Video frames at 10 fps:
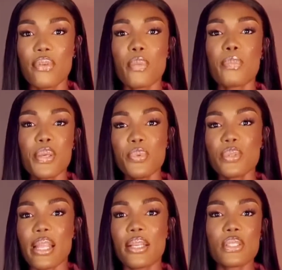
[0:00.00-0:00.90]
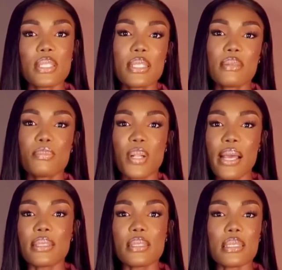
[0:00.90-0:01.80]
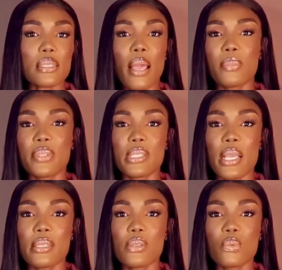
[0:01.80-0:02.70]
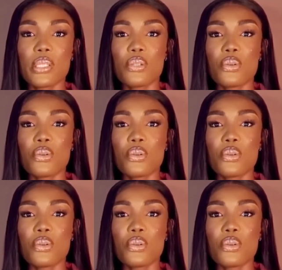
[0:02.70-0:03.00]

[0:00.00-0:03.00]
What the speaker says: for people that are just planning to start business with,